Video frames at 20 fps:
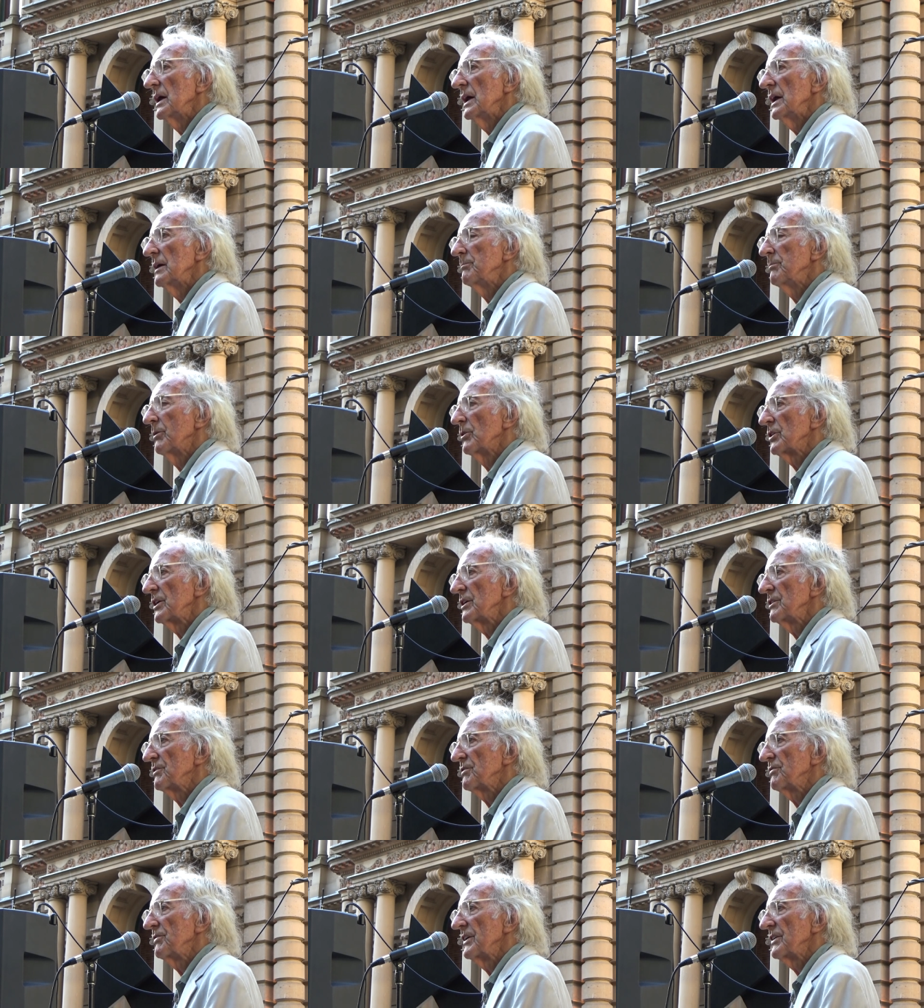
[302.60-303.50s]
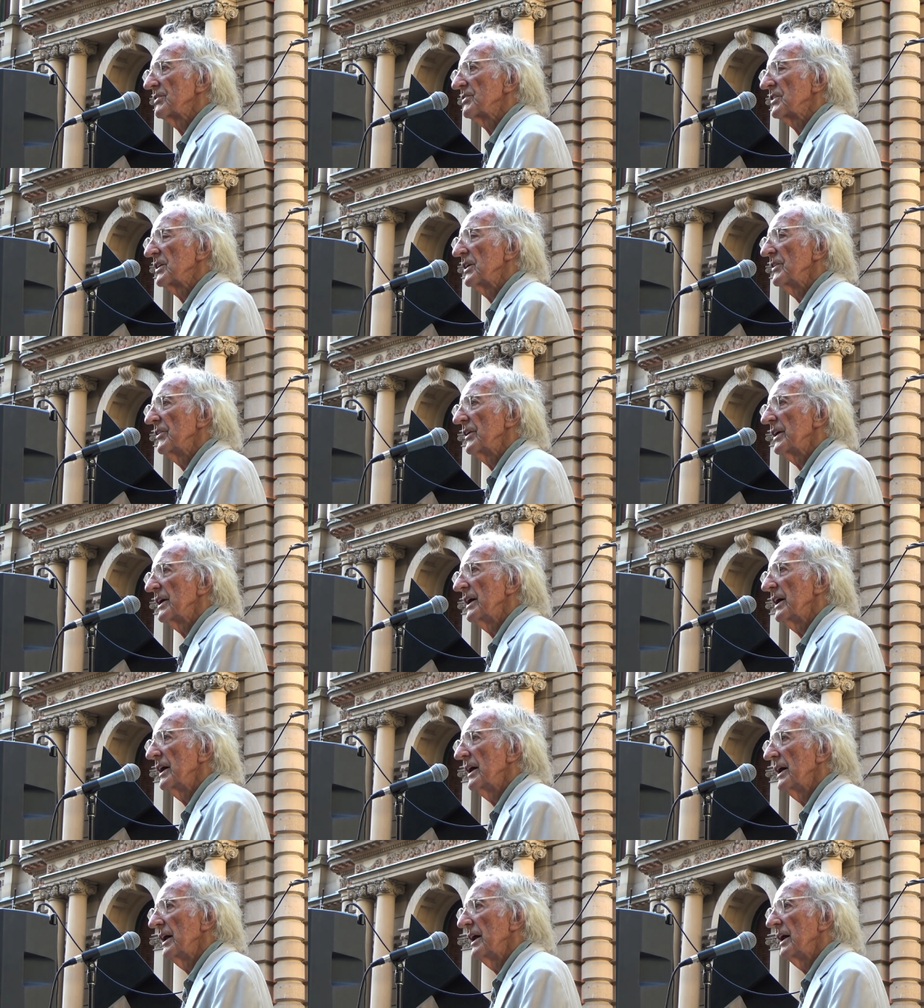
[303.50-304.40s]
He put his fist in the
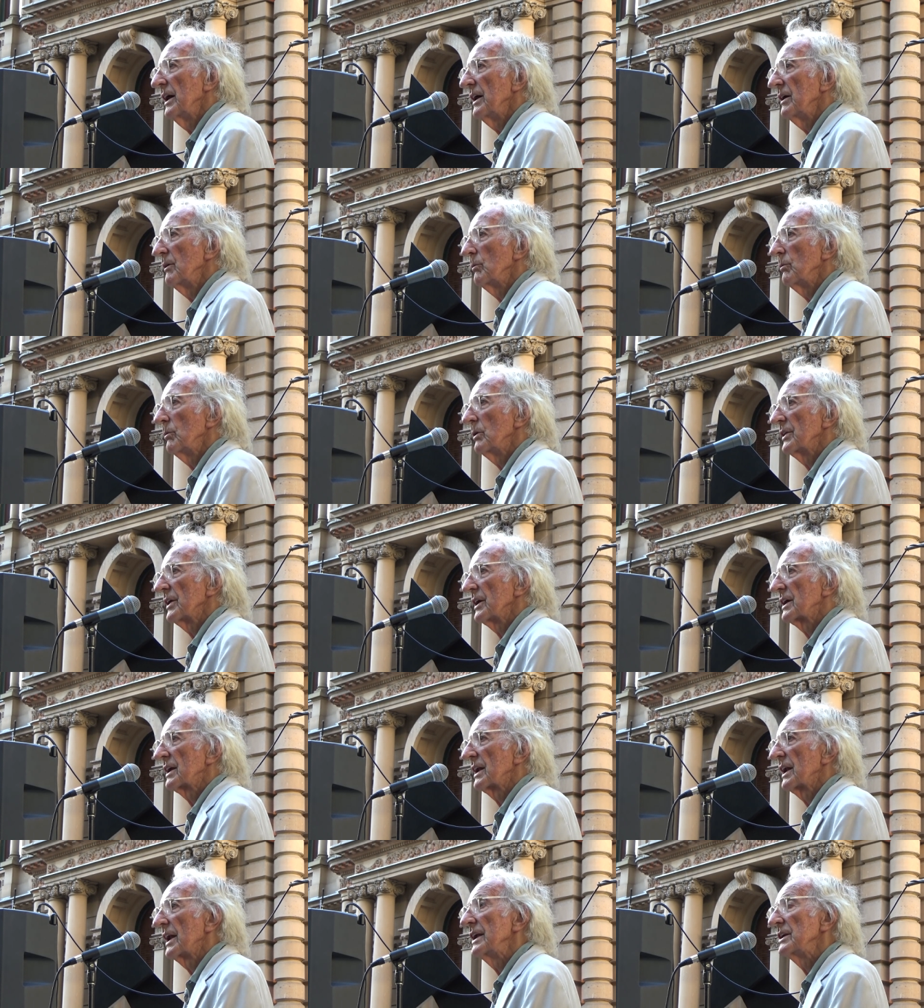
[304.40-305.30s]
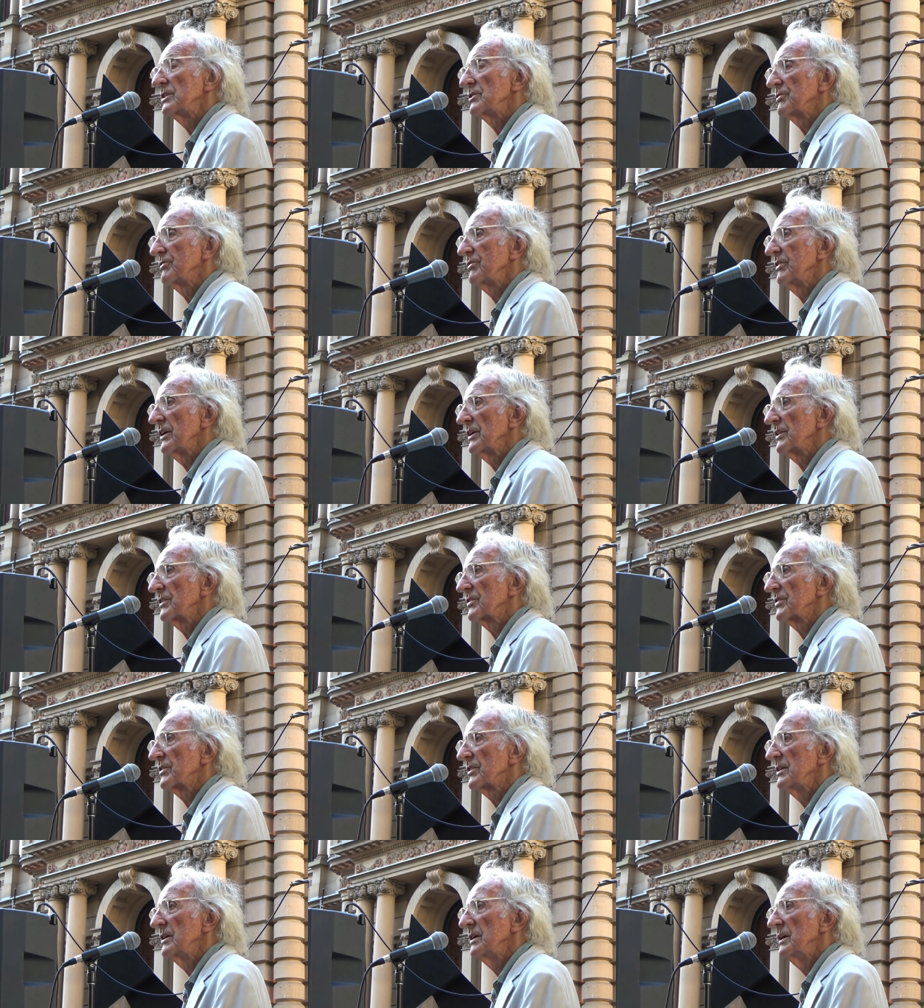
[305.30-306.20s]
air with a clenched
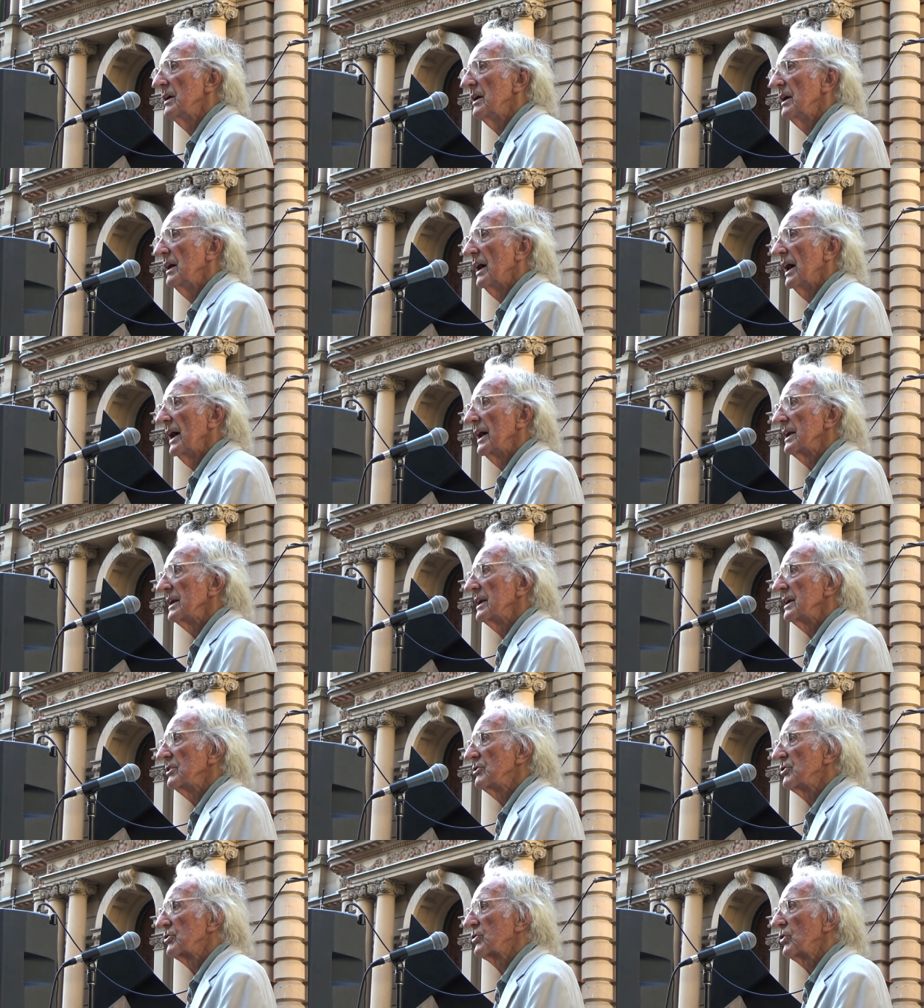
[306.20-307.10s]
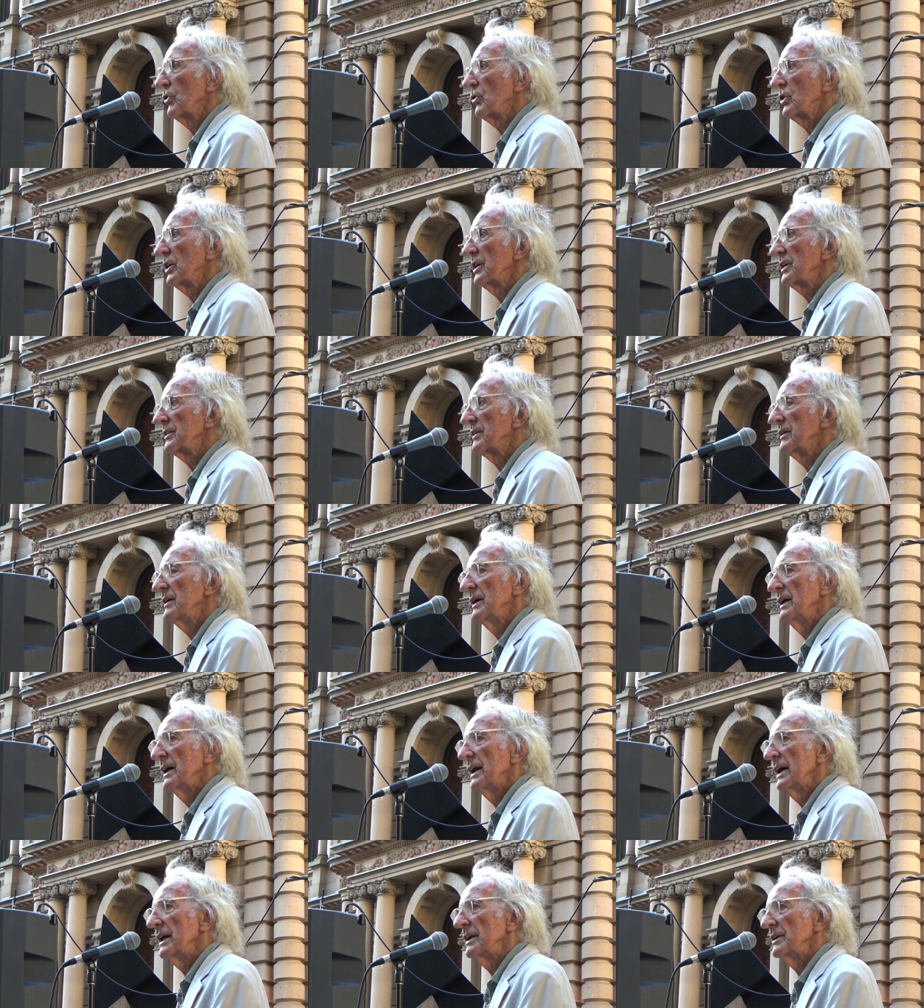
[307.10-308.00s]
fist and he shook it
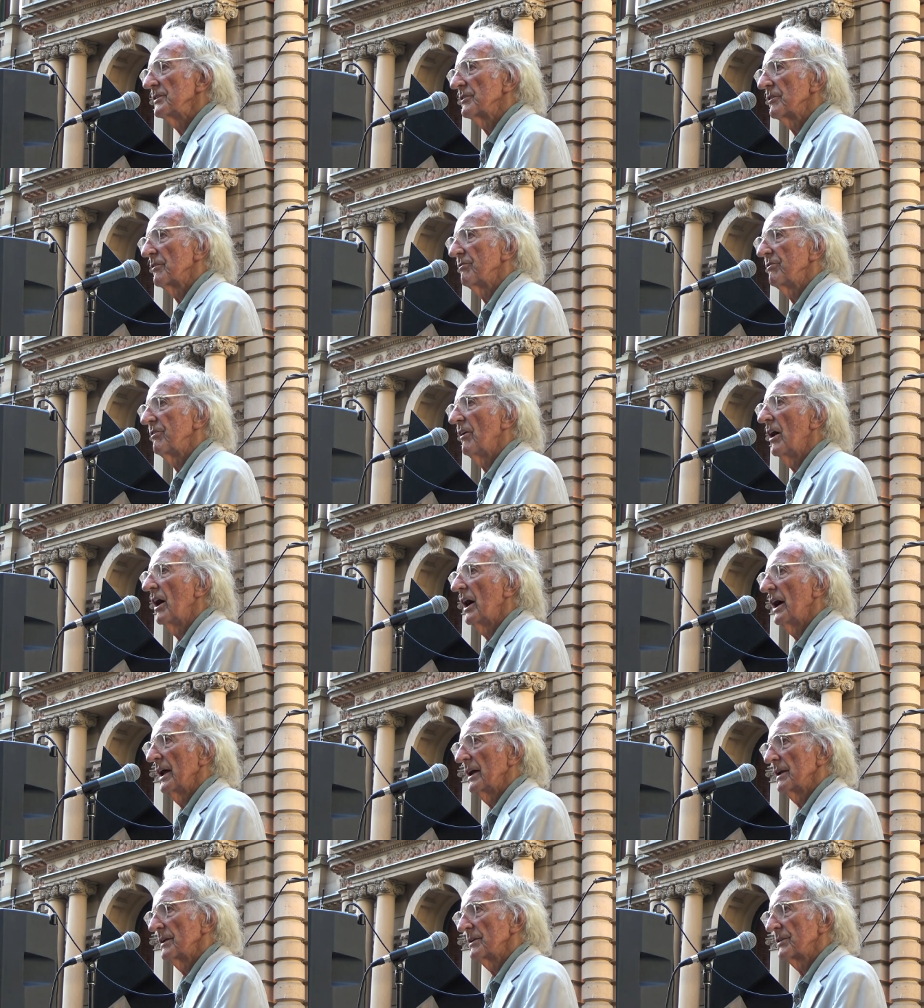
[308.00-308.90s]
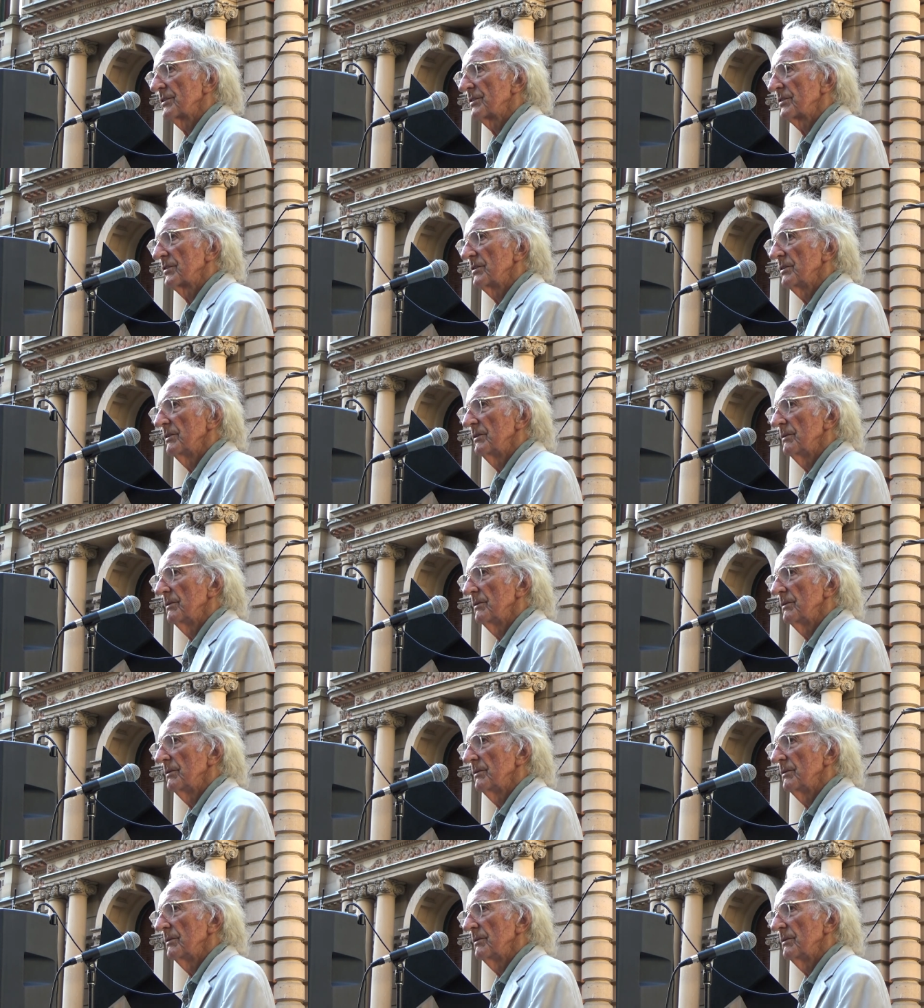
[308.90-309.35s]
in defiance.